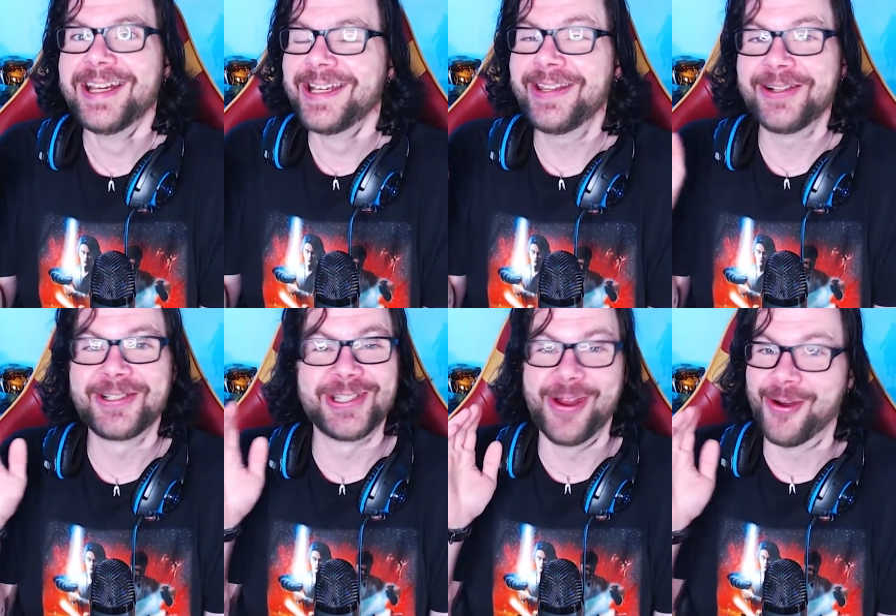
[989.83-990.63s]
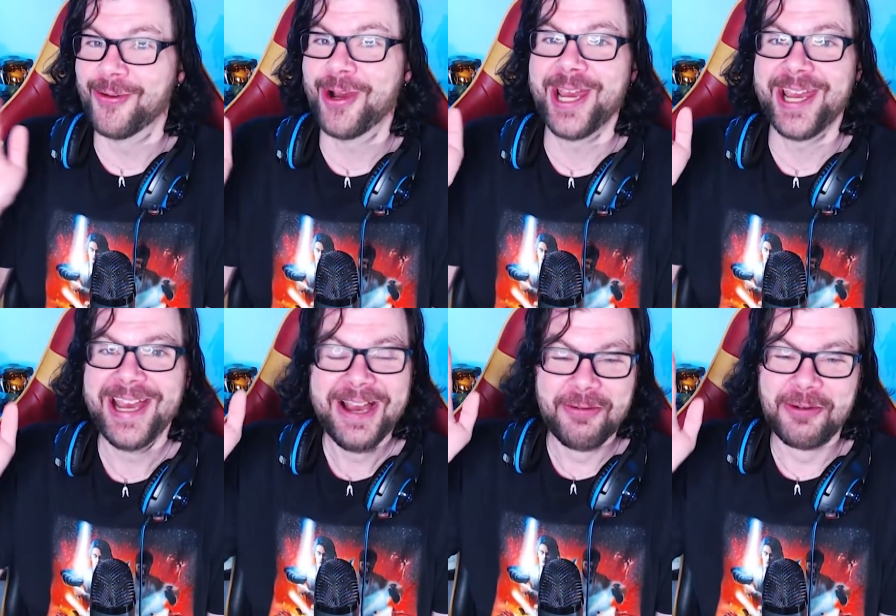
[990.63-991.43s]
There's no way.
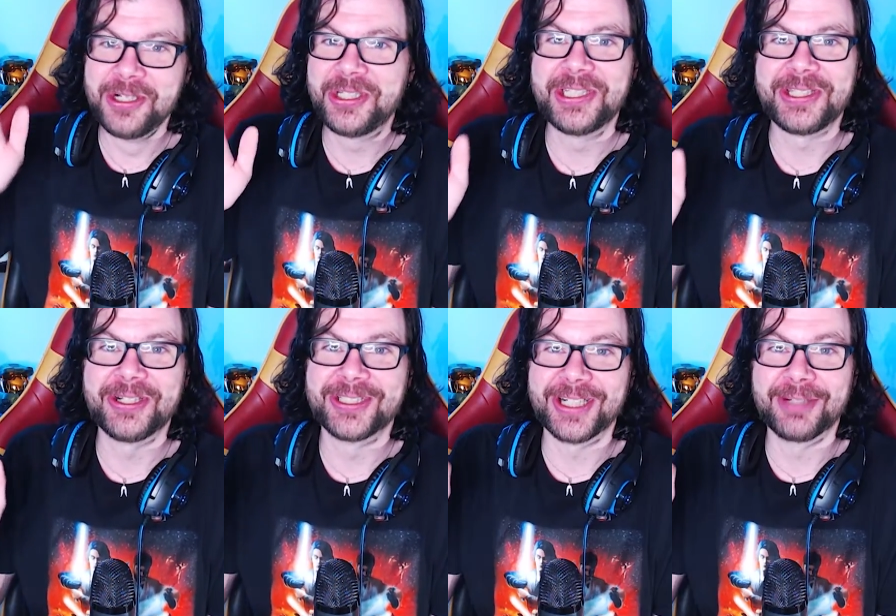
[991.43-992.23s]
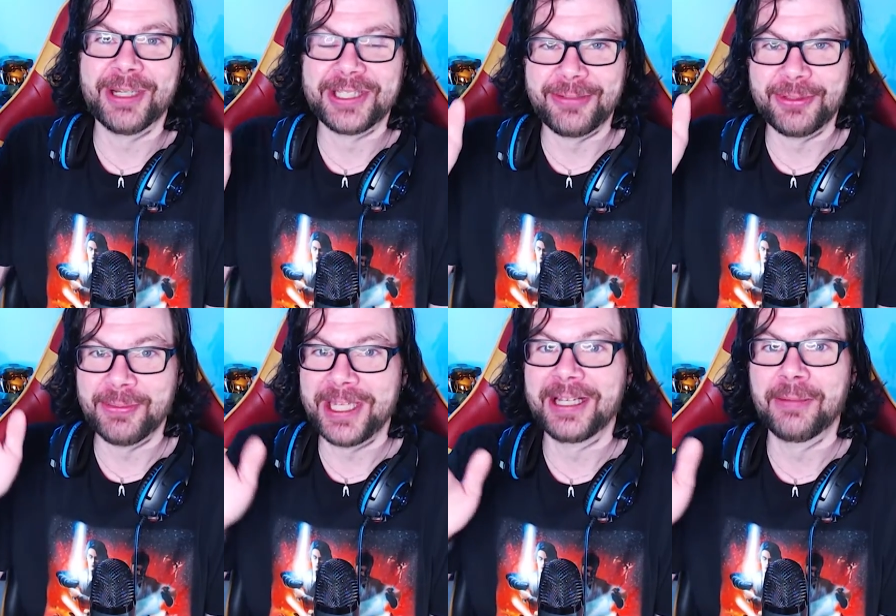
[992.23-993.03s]
Once she started talking about she was
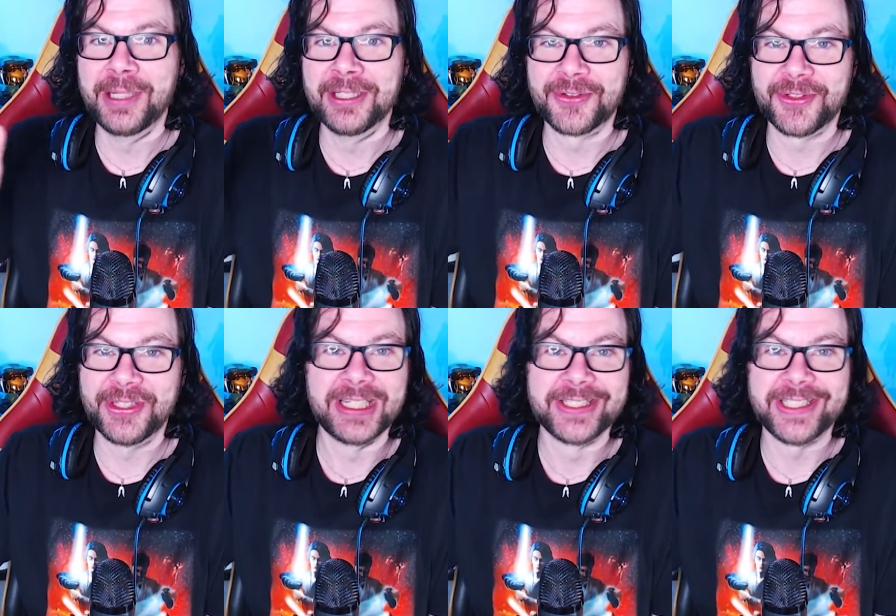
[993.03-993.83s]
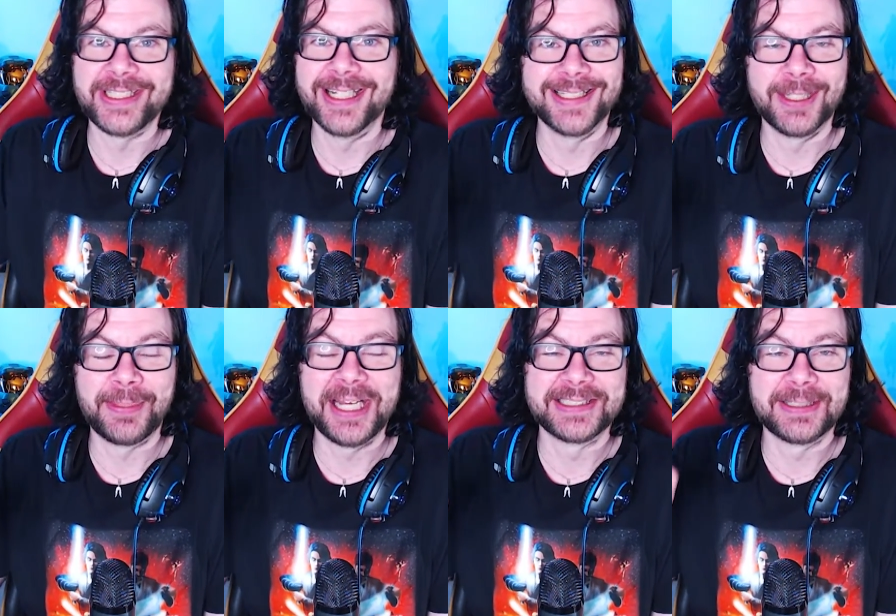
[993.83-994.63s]
making amends for the things she'd done in the
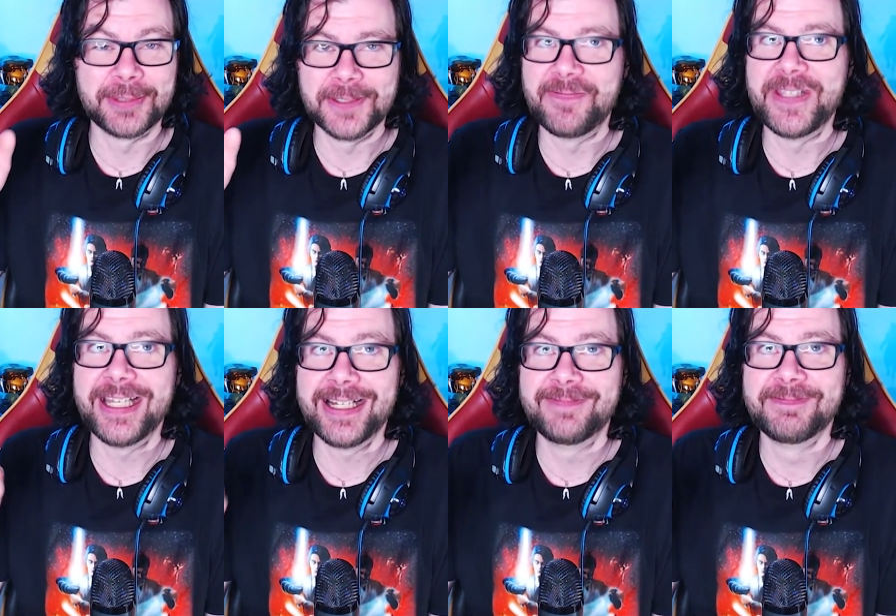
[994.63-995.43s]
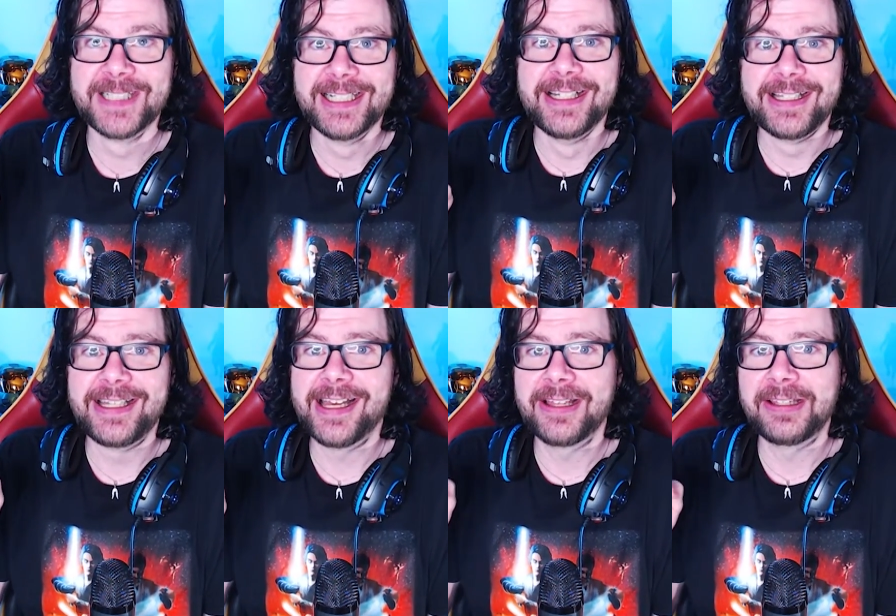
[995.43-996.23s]
past, I'm going, yeah,
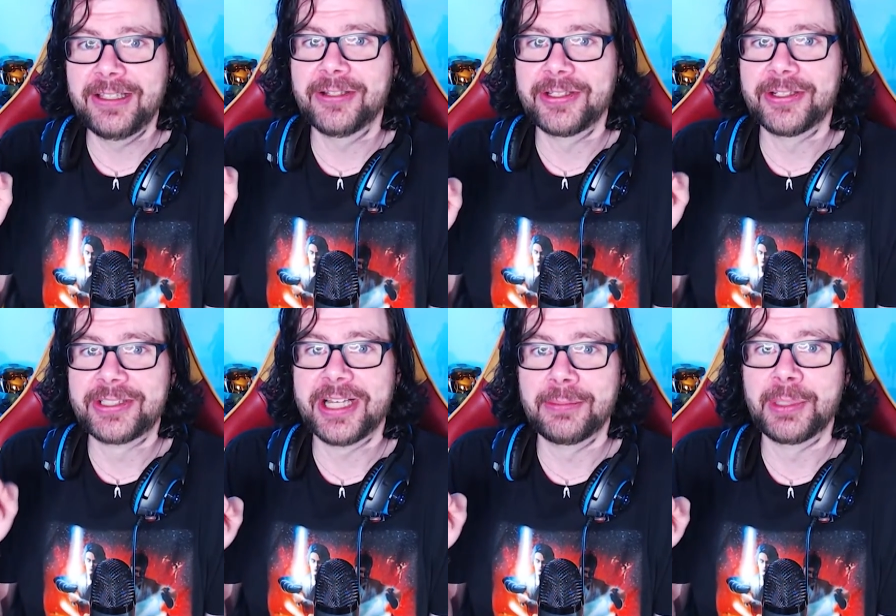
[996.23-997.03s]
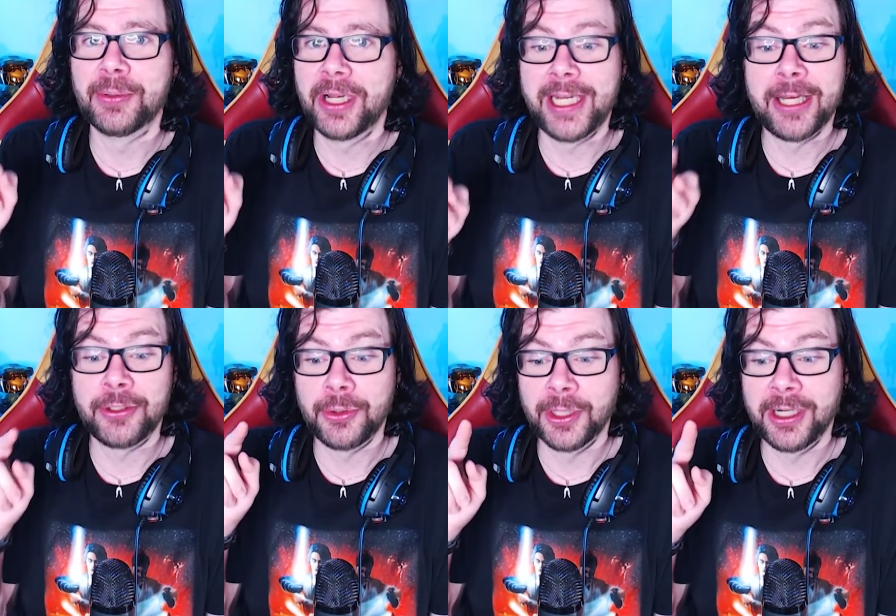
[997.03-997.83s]
you're telling me right now
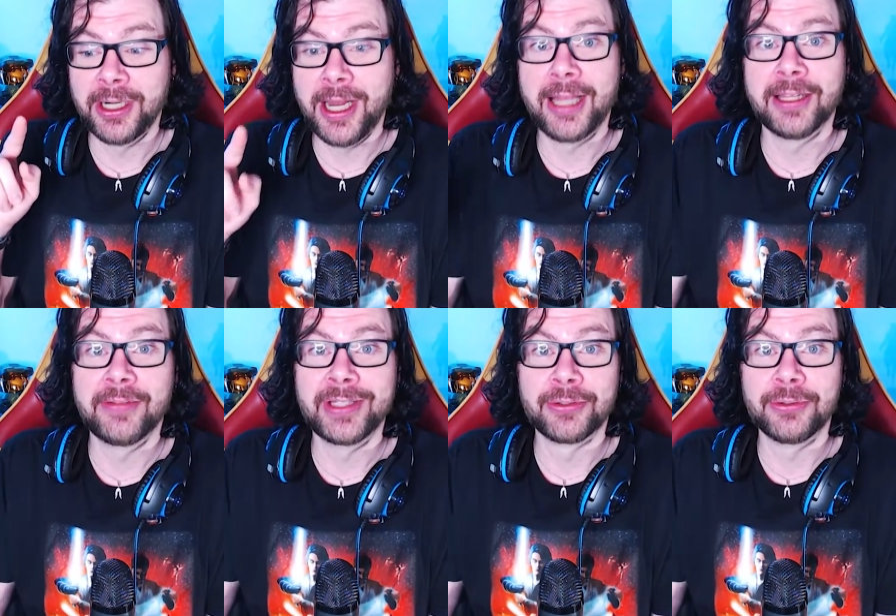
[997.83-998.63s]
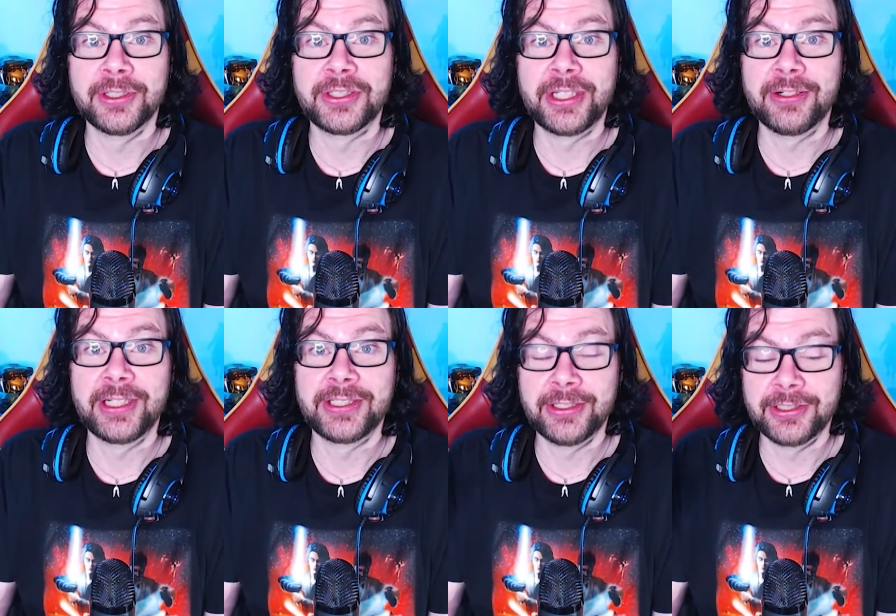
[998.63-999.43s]
you are not living through this
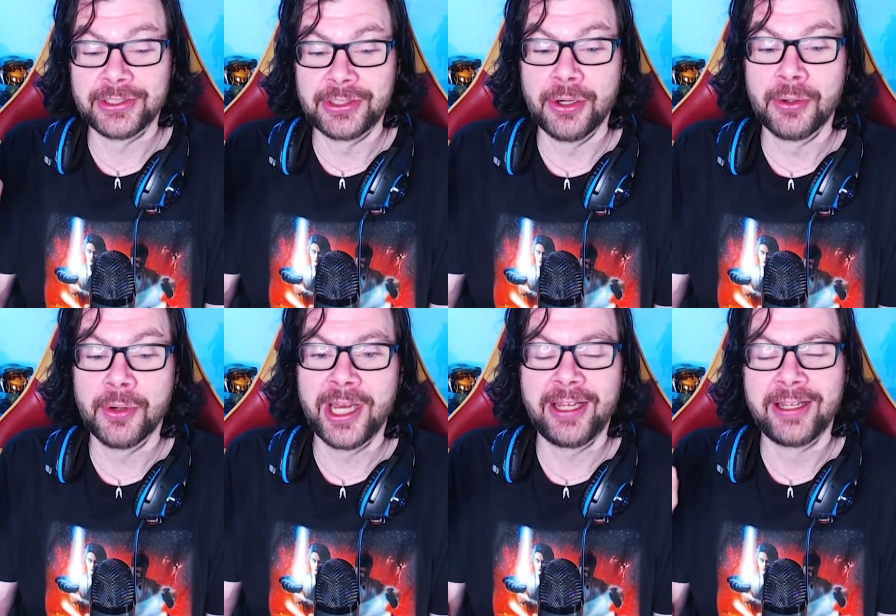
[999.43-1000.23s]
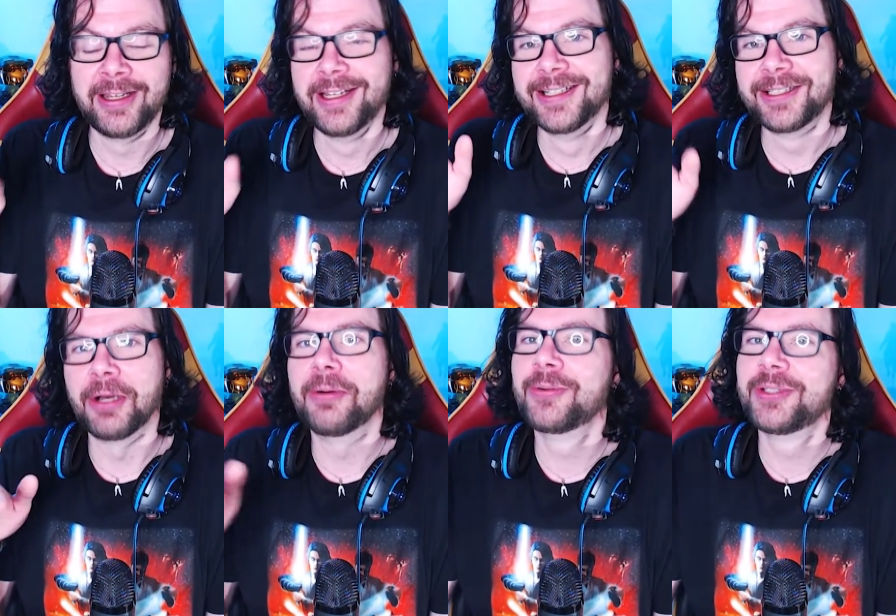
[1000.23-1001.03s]
series. There is no way. So
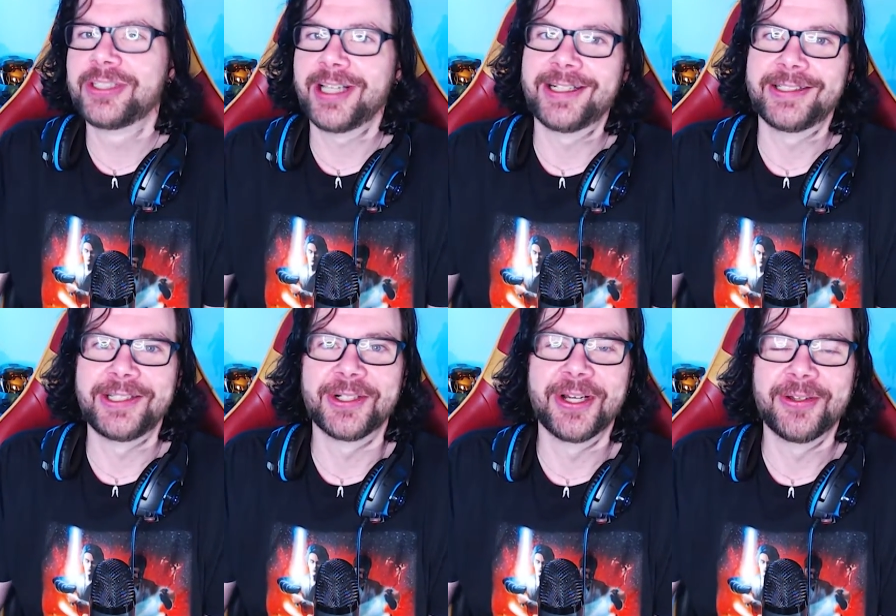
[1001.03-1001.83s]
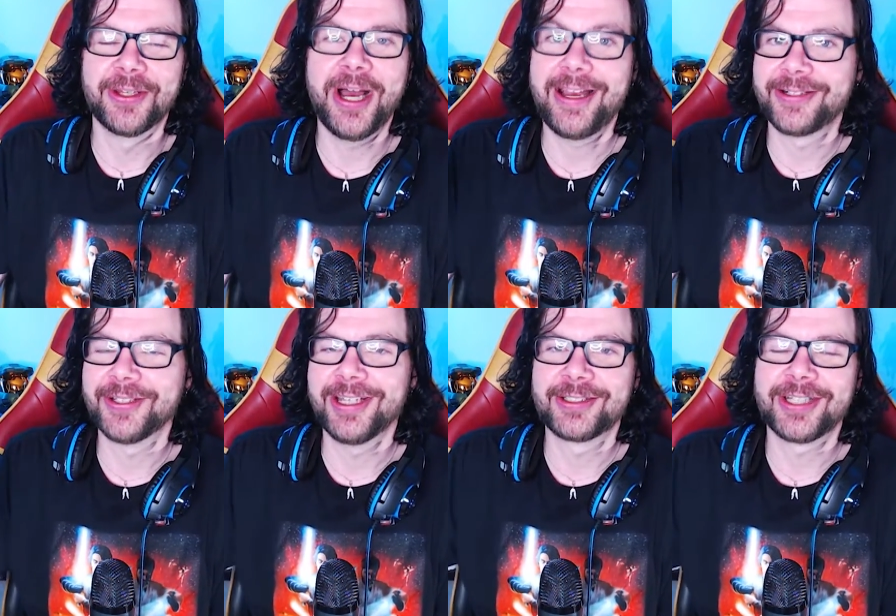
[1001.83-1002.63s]
it was sad to see her go, though. I
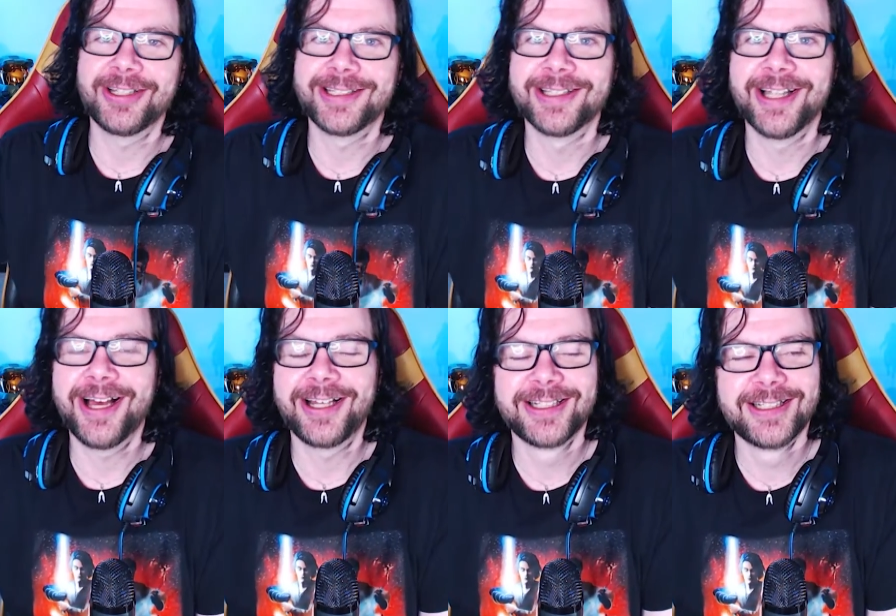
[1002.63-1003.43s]
actually like Paula a lot.